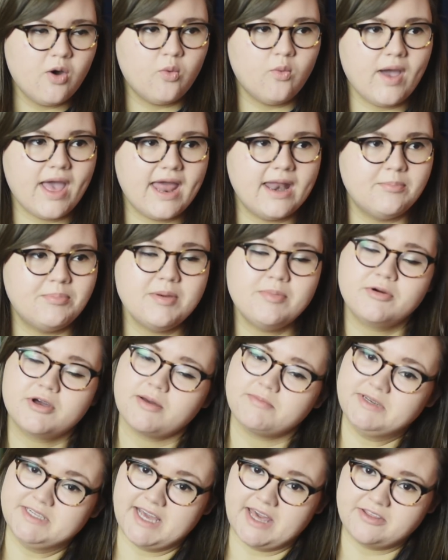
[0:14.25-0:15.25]
when people
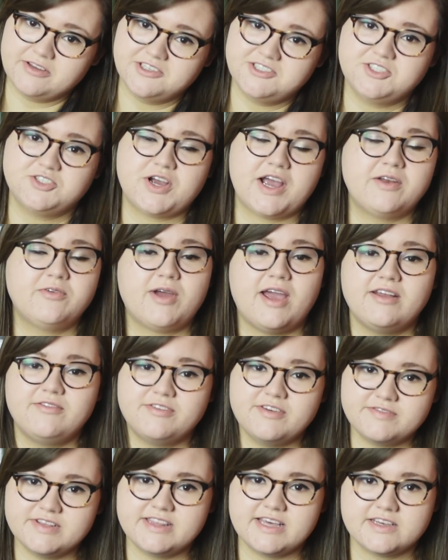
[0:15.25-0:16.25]
come together to try and write
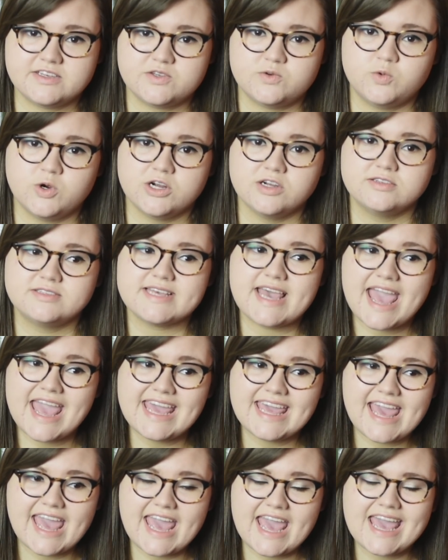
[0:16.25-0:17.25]
50,000 words,
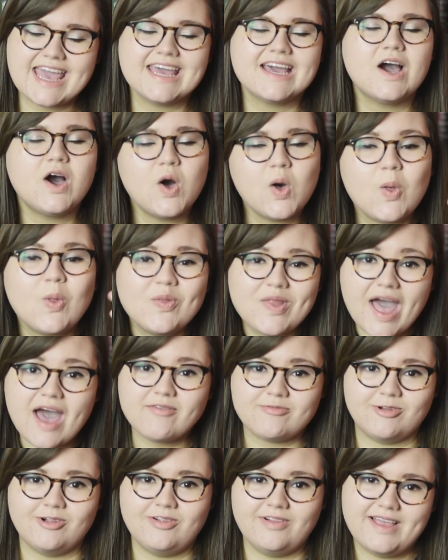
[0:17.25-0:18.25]
aka a whole
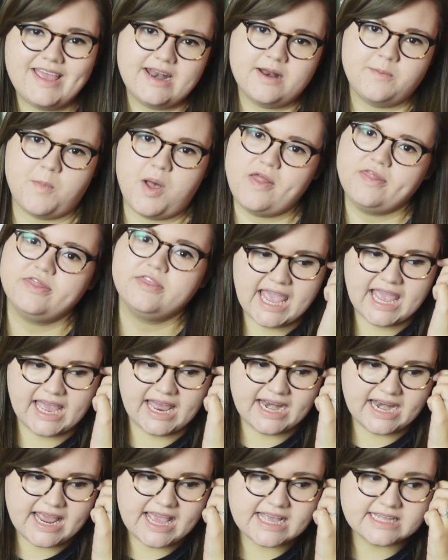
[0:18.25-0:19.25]
novel, in a month.
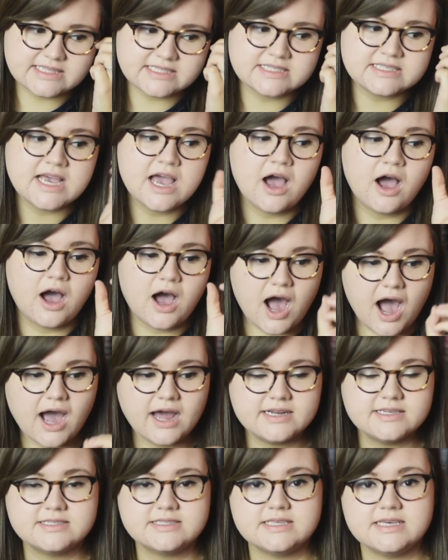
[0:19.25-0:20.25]
And it's
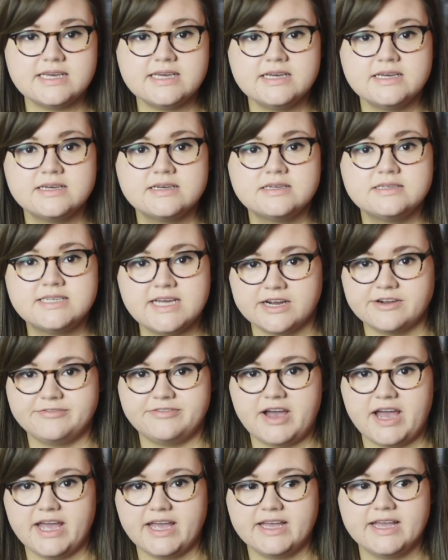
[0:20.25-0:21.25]
honestly
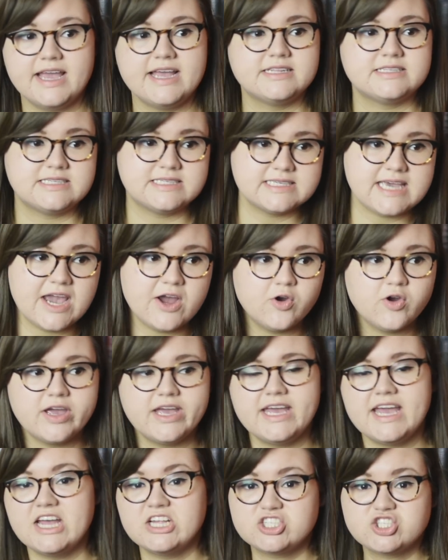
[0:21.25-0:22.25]
terrifying. It's
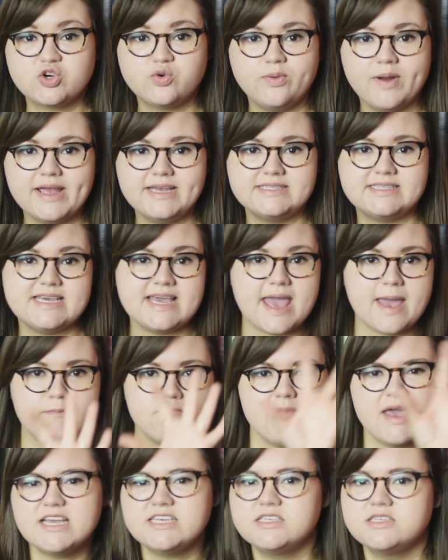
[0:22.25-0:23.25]
scary. It's crazy. It
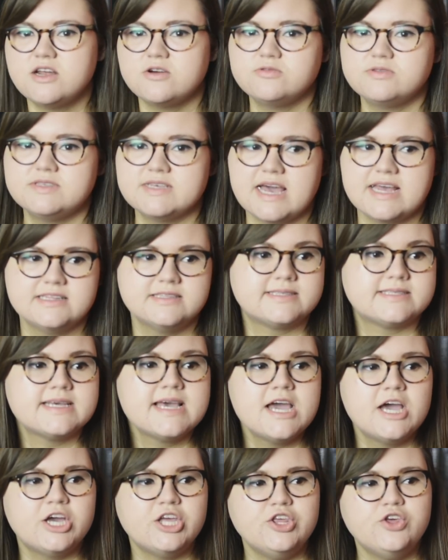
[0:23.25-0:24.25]
makes no sense.
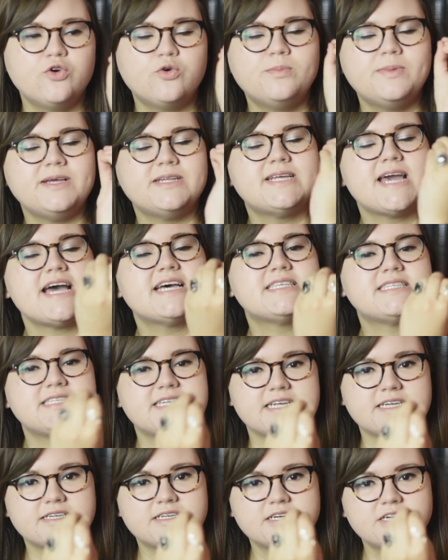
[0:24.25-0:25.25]
You'll be
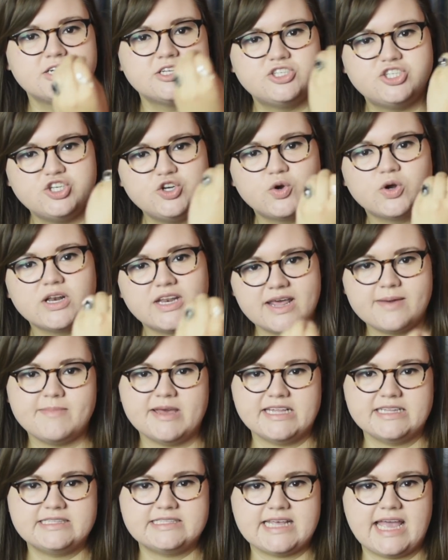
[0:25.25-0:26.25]
tested to your
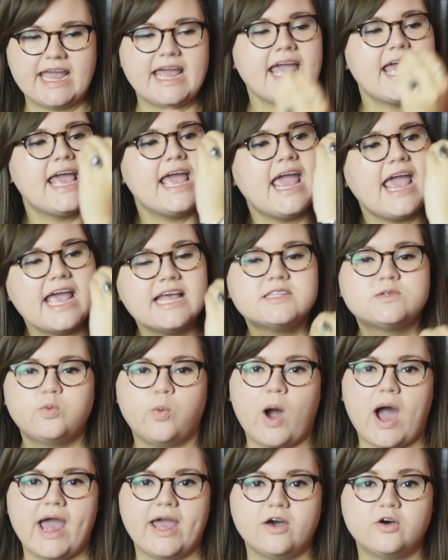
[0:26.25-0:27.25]
limits. Like, it's
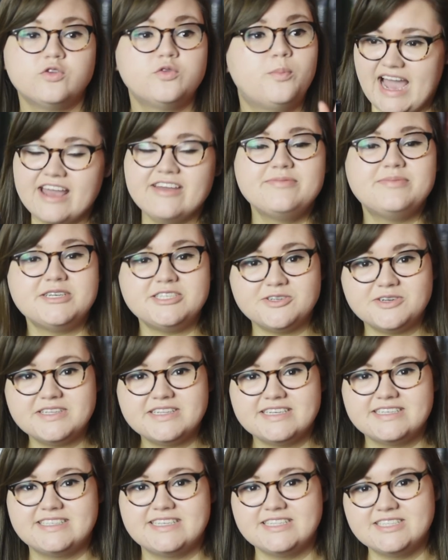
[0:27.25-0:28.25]
wild. I've been doing
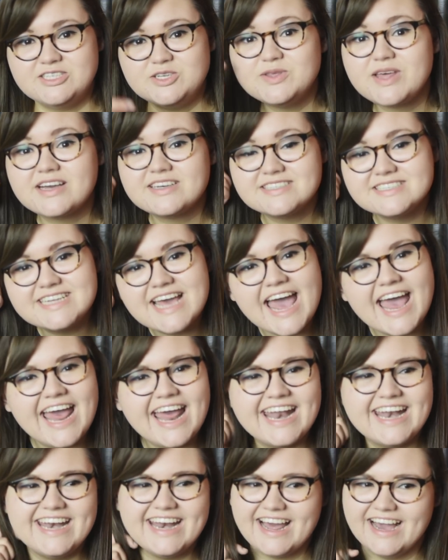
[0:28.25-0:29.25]
this since
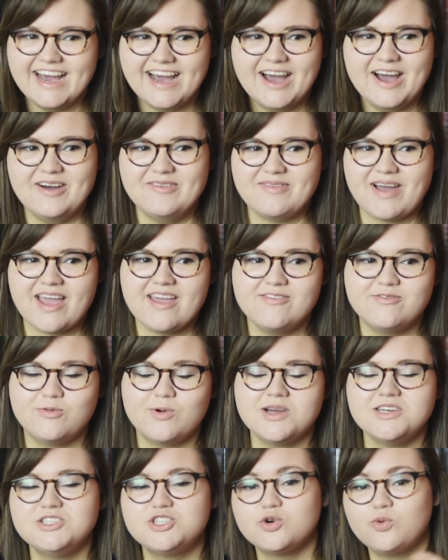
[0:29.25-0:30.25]
2010. I have
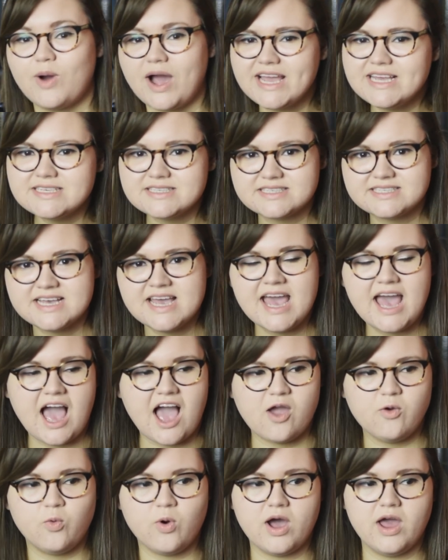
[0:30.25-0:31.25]
won twice.
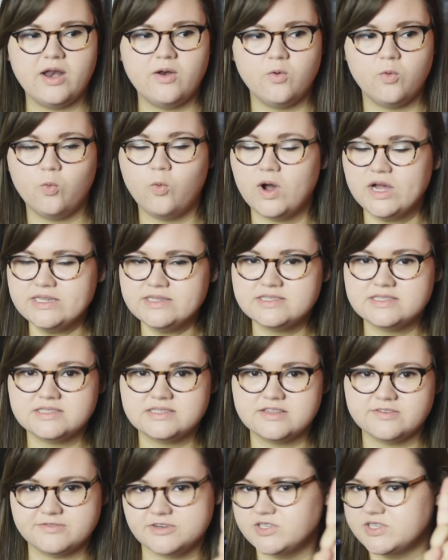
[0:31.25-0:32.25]
I won once
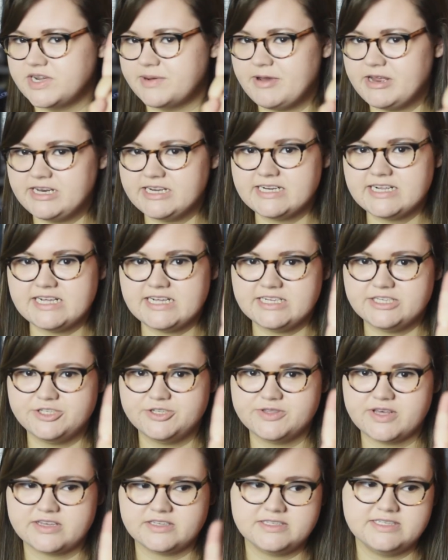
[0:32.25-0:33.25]
the first time I did it in
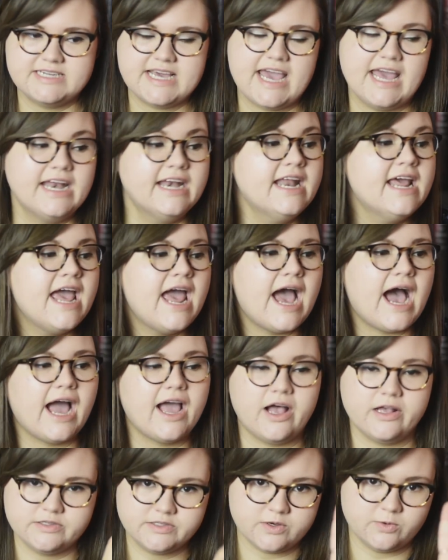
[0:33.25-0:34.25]
2010.
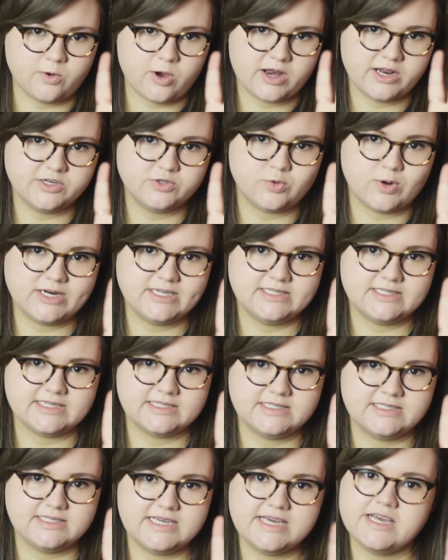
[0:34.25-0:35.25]
I also won in
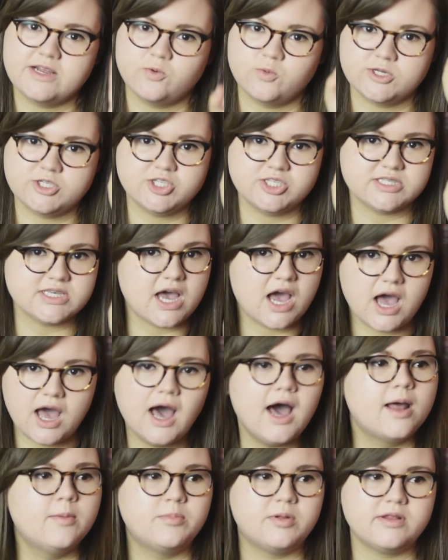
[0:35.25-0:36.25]
2016, which is
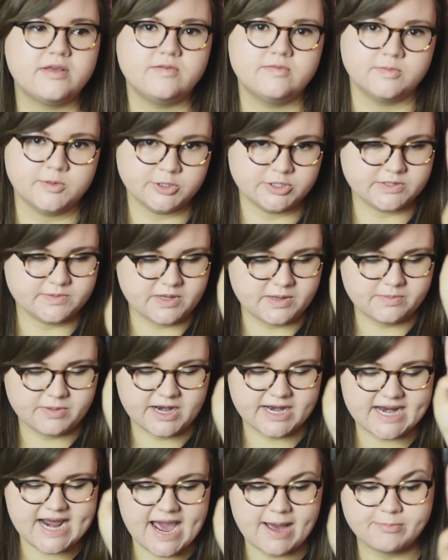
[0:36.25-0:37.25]
unbelievable to me, but
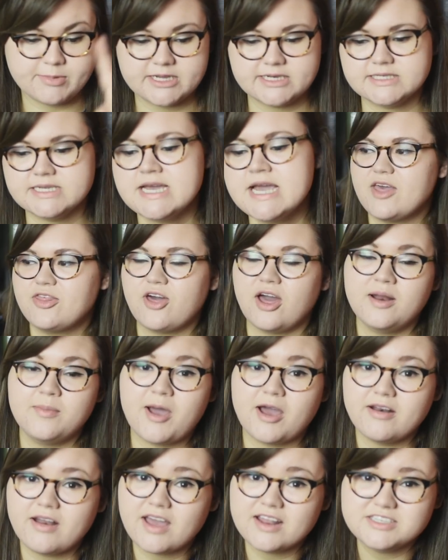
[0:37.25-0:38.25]
it happened. I thought
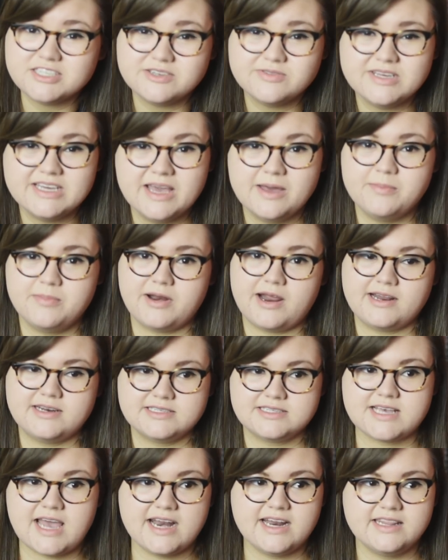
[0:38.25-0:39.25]
about not doing it, but I
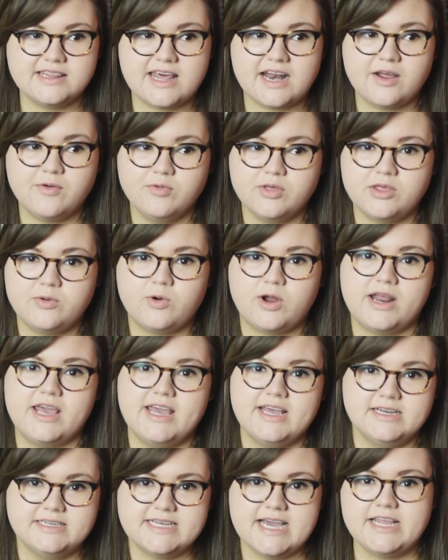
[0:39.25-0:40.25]
decided that I really want to
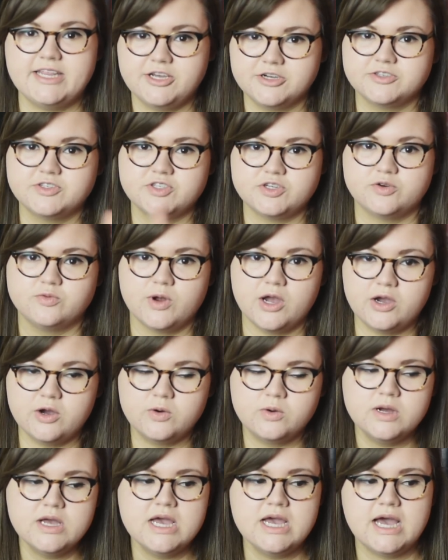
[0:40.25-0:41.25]
hit 10 years in a
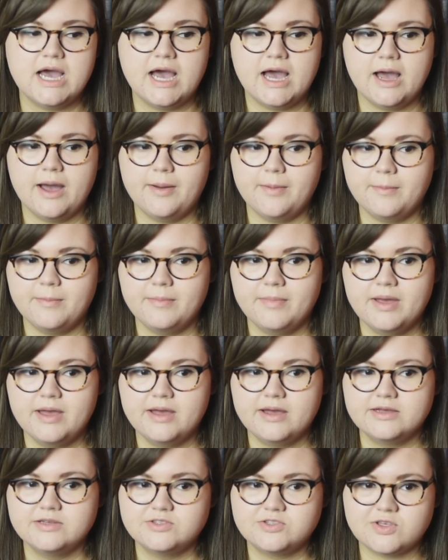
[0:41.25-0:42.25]
row
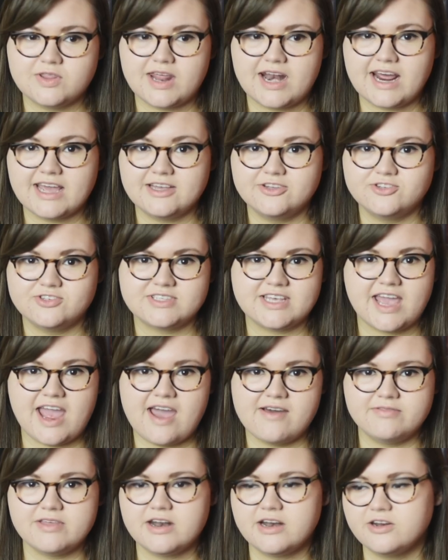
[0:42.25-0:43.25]
so that I could just like
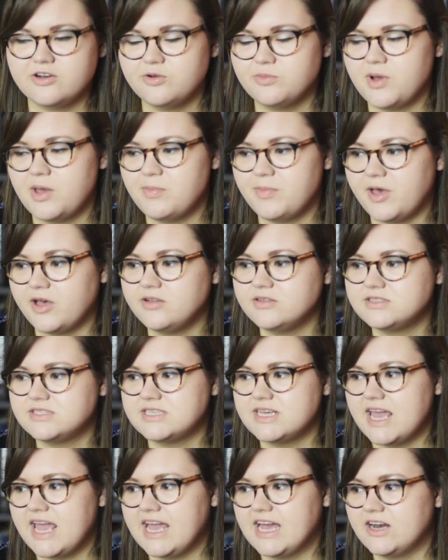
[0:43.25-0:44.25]
have that under my
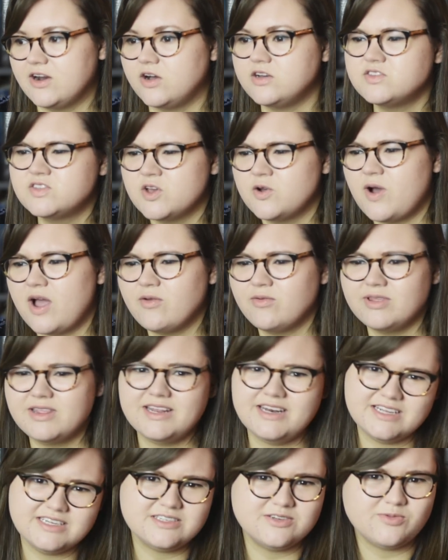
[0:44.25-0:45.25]
belt. And also, I really
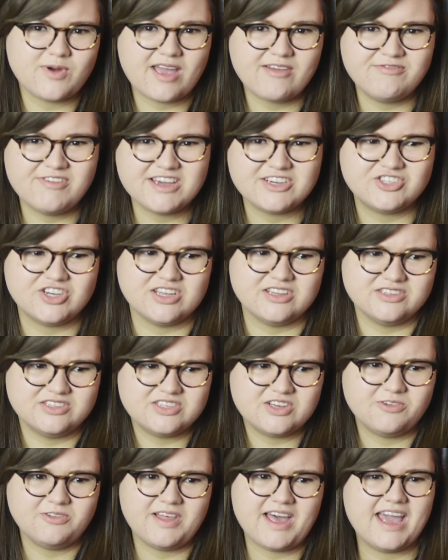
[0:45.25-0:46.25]
need to write fiction.
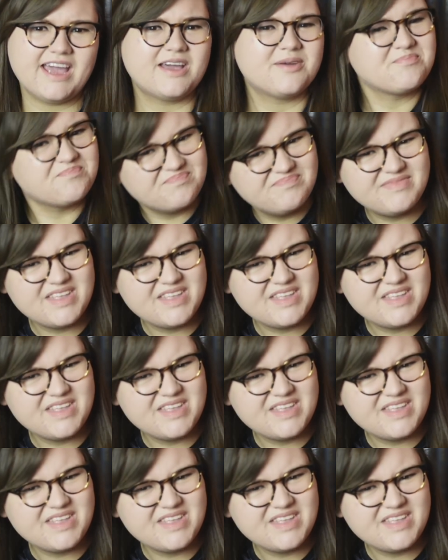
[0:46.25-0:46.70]
So like,